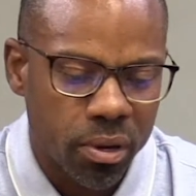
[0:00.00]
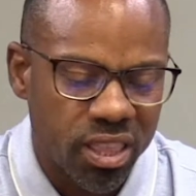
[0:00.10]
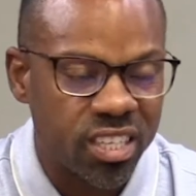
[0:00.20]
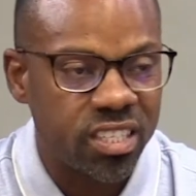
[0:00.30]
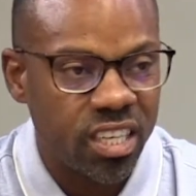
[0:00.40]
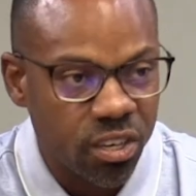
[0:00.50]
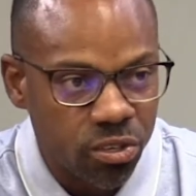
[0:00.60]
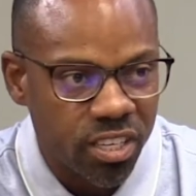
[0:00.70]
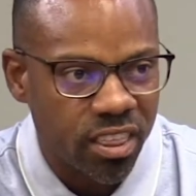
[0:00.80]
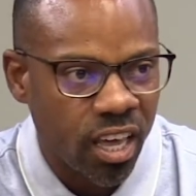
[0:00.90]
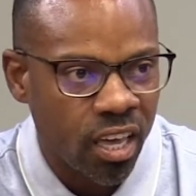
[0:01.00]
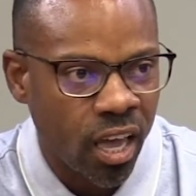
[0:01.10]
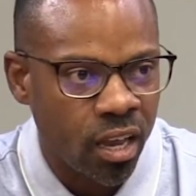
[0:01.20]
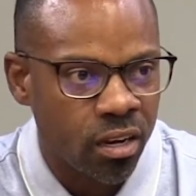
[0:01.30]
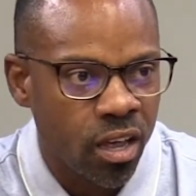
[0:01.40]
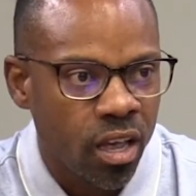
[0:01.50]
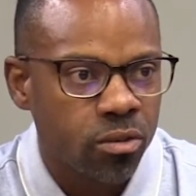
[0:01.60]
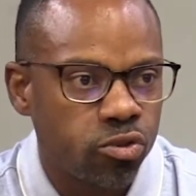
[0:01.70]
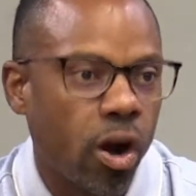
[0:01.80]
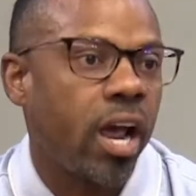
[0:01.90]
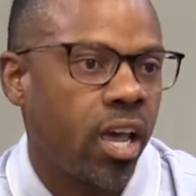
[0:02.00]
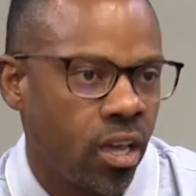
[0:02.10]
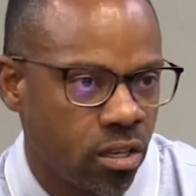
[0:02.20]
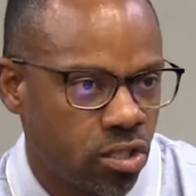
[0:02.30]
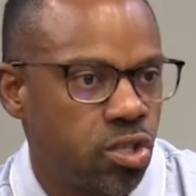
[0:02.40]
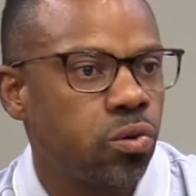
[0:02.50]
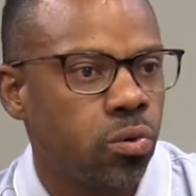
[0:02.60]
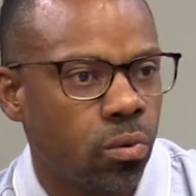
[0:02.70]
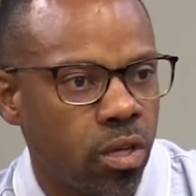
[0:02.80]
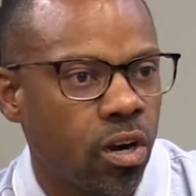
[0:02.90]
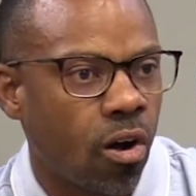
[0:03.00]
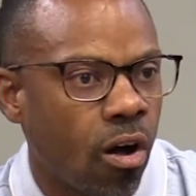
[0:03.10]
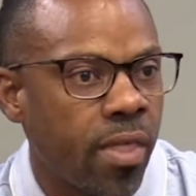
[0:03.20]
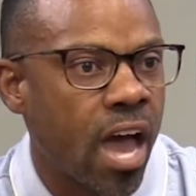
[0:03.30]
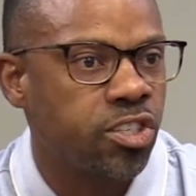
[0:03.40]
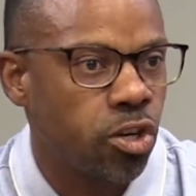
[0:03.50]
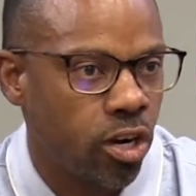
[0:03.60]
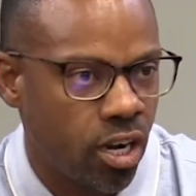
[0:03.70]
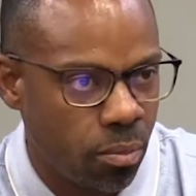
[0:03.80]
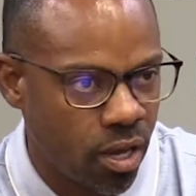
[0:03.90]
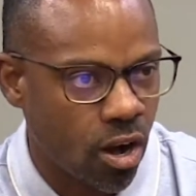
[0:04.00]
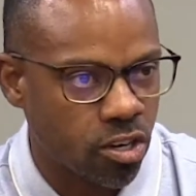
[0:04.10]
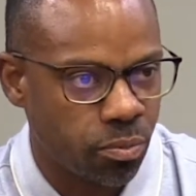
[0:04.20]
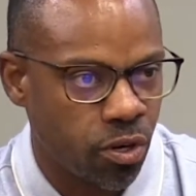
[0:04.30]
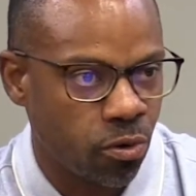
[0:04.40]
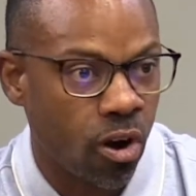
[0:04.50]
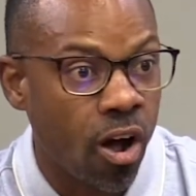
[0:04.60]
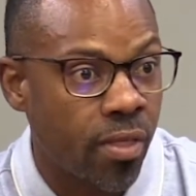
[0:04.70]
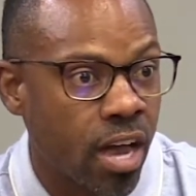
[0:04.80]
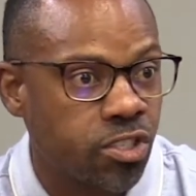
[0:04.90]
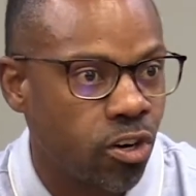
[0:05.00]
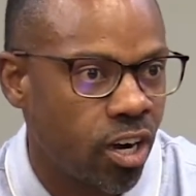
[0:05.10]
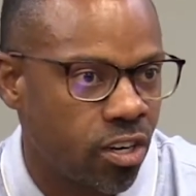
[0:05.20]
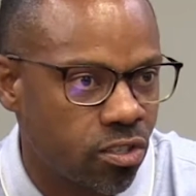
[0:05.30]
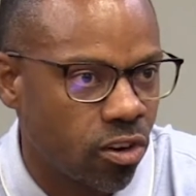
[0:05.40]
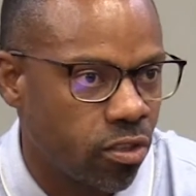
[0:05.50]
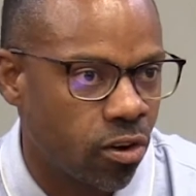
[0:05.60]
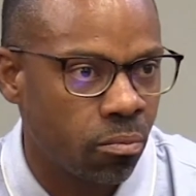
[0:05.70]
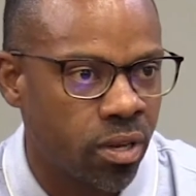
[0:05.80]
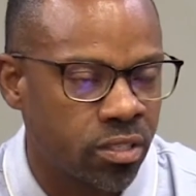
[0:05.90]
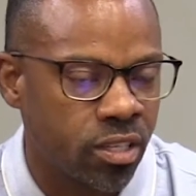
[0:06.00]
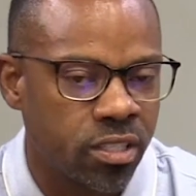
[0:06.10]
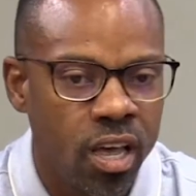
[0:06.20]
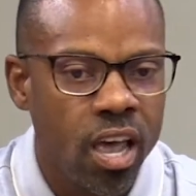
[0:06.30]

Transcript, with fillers: but the skills that they gain trying to, you know, on that journey to be an entrepreneur, on that journey to start their own business,